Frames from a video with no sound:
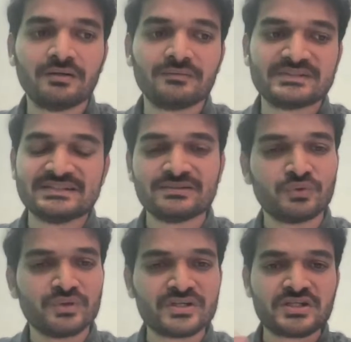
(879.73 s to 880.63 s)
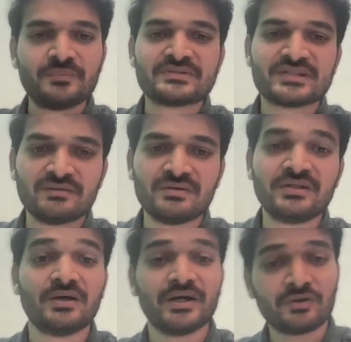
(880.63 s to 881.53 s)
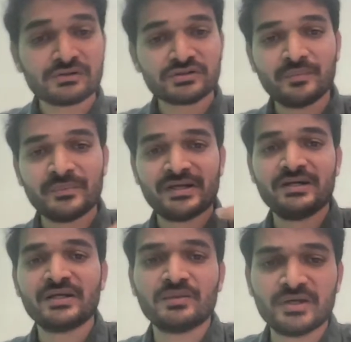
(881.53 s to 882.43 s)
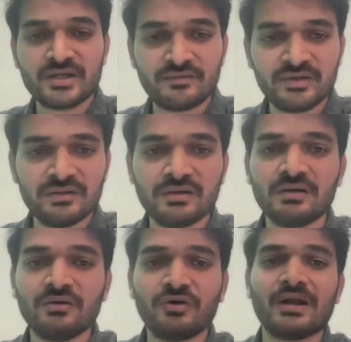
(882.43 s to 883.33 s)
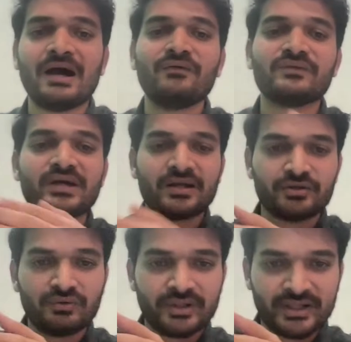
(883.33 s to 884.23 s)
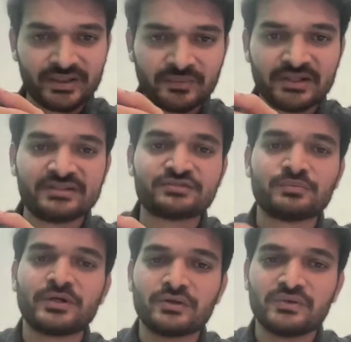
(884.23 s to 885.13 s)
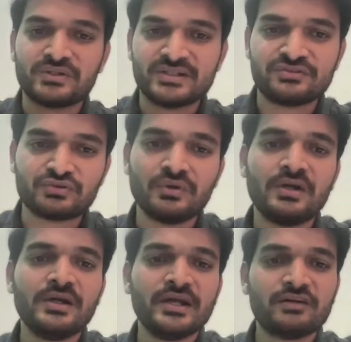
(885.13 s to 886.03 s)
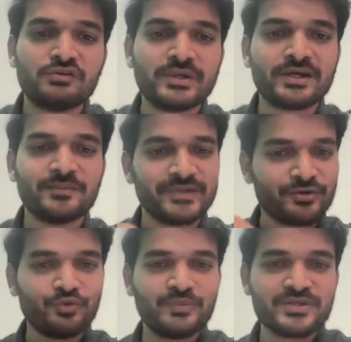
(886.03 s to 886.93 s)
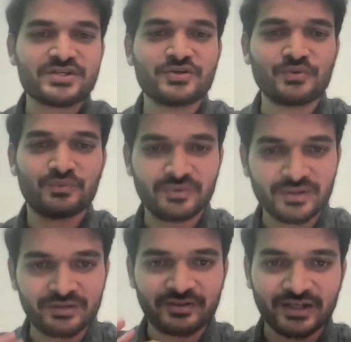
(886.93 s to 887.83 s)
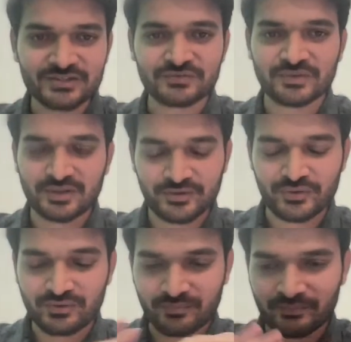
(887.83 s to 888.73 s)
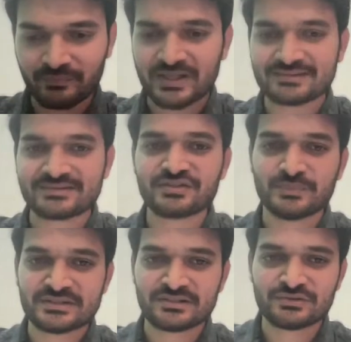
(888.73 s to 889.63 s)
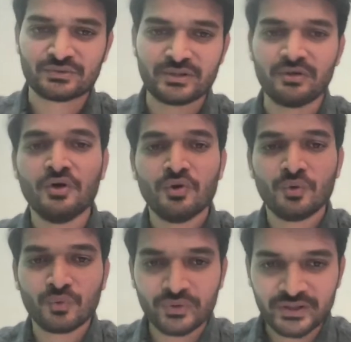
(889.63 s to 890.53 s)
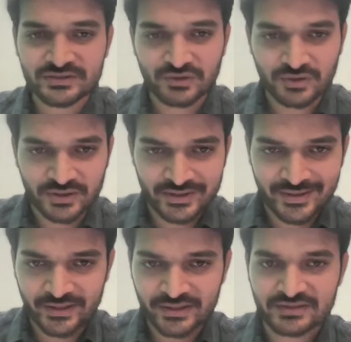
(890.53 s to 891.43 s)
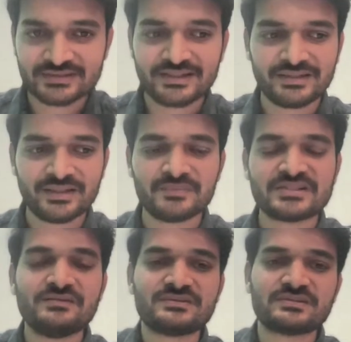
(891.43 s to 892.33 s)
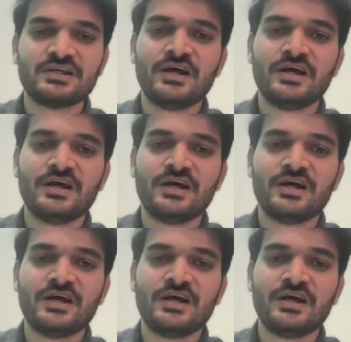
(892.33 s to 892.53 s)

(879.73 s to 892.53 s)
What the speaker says: since ownership is given, and also the merit can be given on how they are, enabling this particular thing. So it will become their own mission to pass this message. So the owners or the directors can themselves